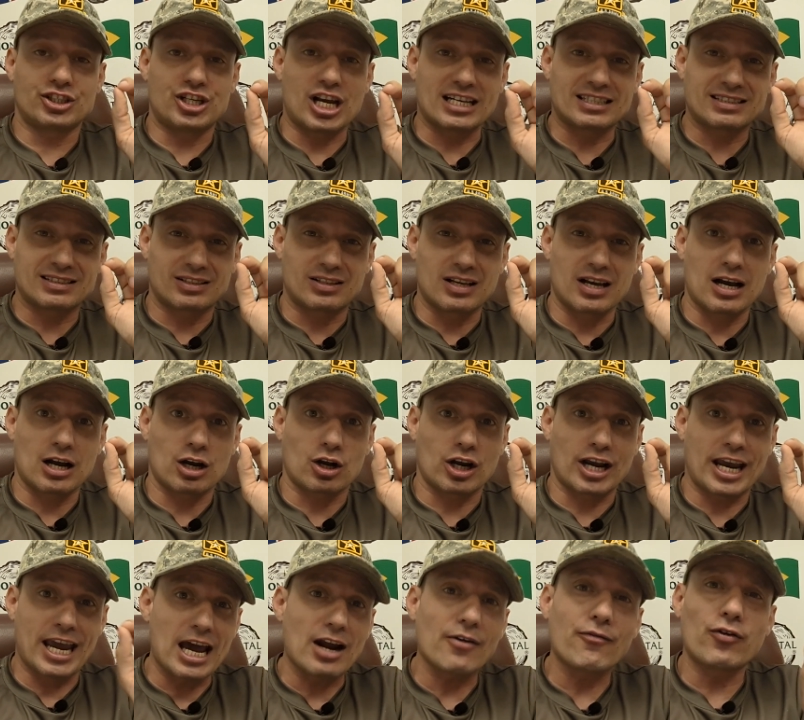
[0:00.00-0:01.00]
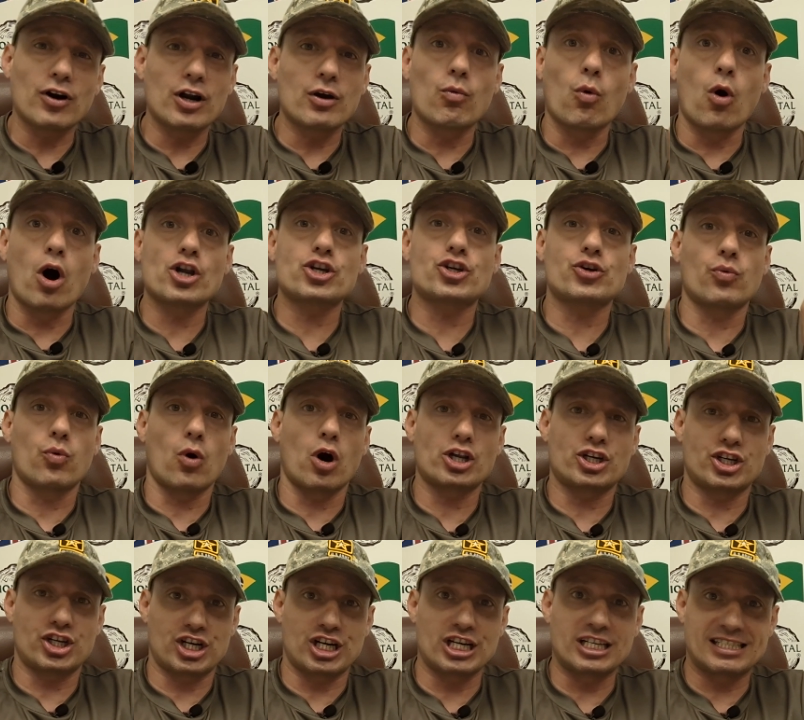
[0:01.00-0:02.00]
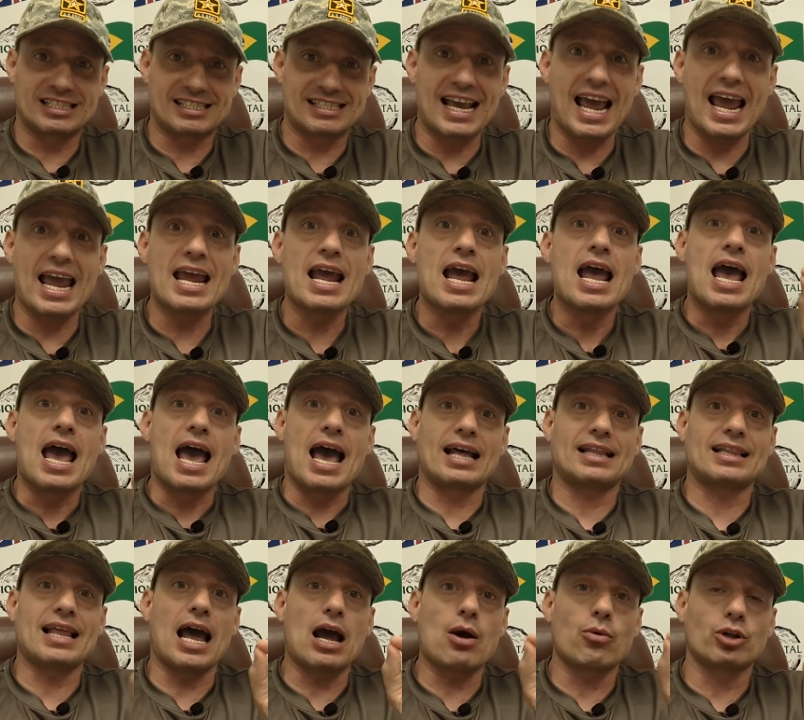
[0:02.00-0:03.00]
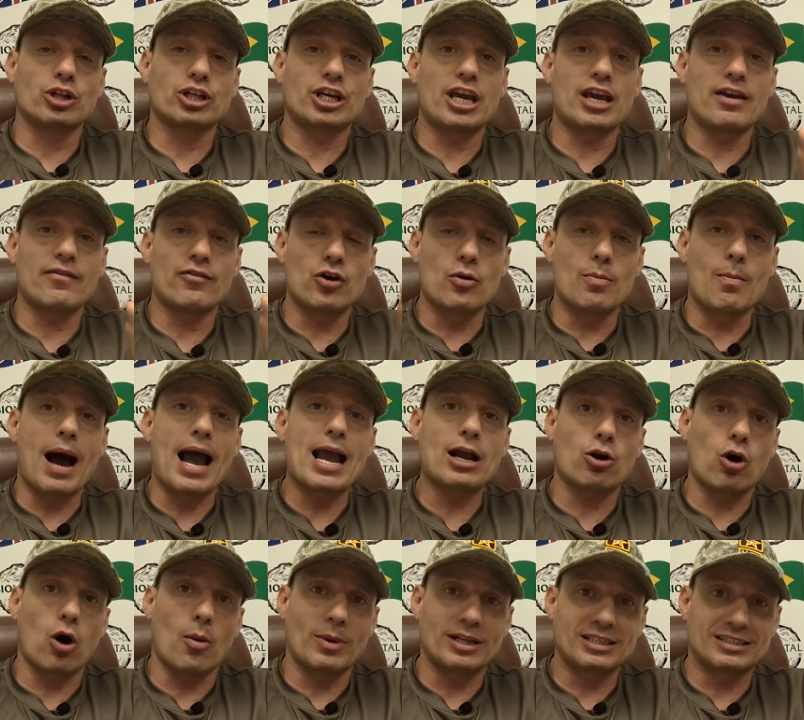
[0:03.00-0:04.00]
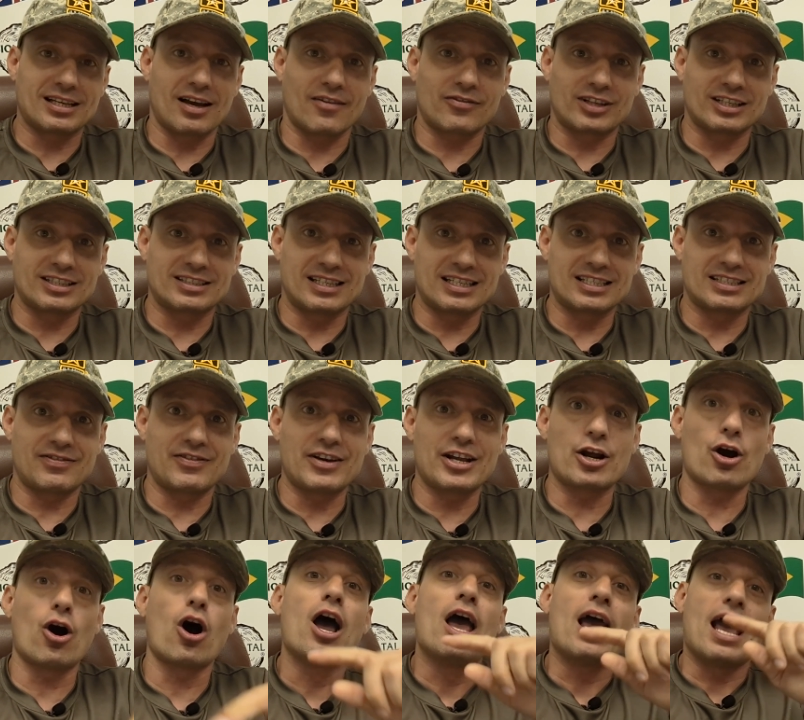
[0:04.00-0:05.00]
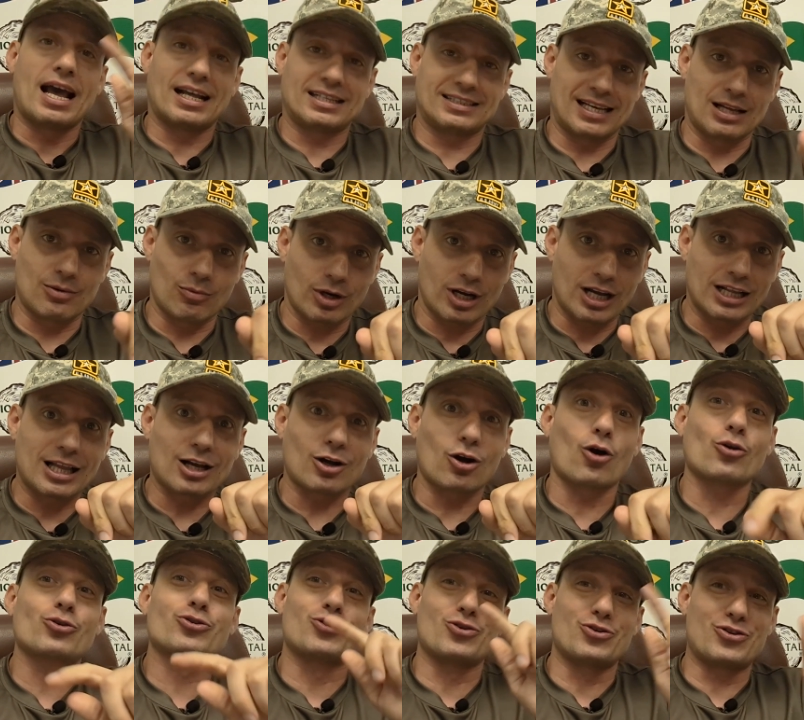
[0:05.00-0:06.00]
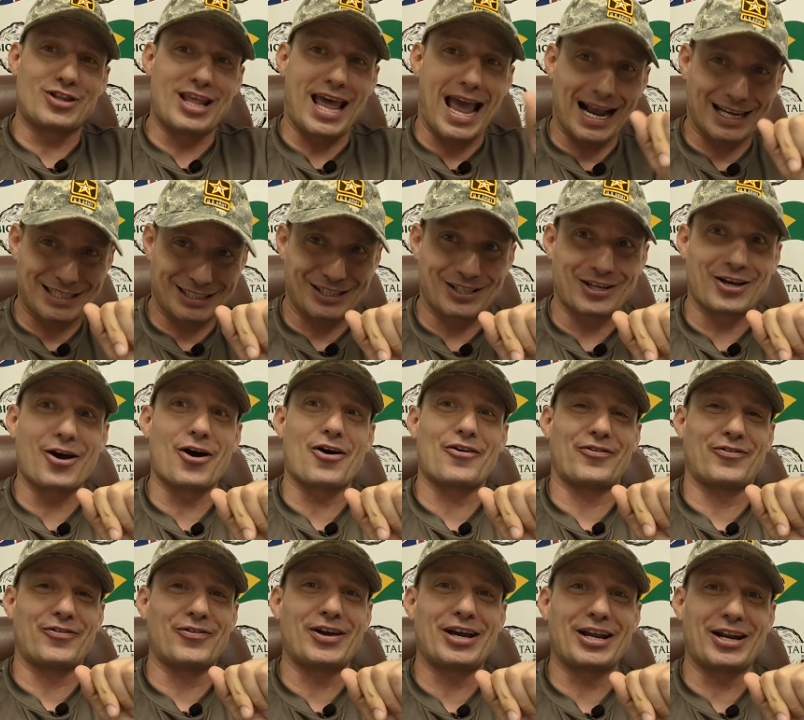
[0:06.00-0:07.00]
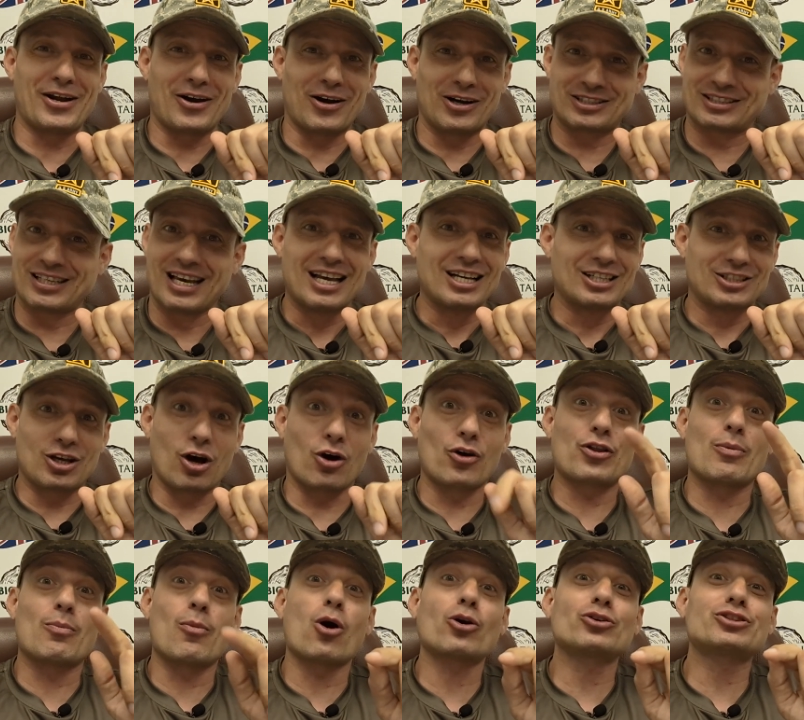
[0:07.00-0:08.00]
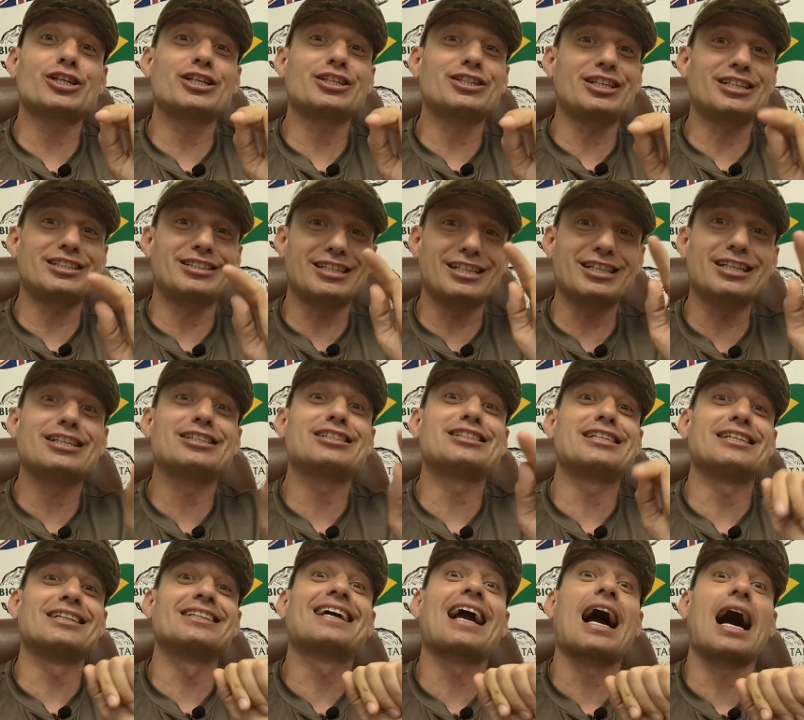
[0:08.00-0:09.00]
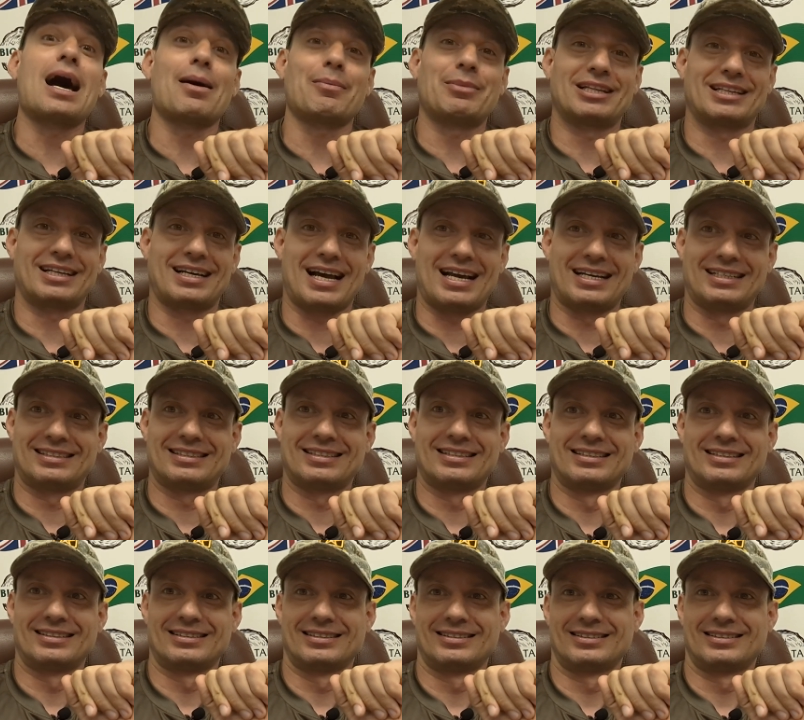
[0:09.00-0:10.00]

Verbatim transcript: just uh, carefully watch what she say, and I will give you my comments after this video, and then we're gonna go to next her videos. So the most interesting is still coming, guys.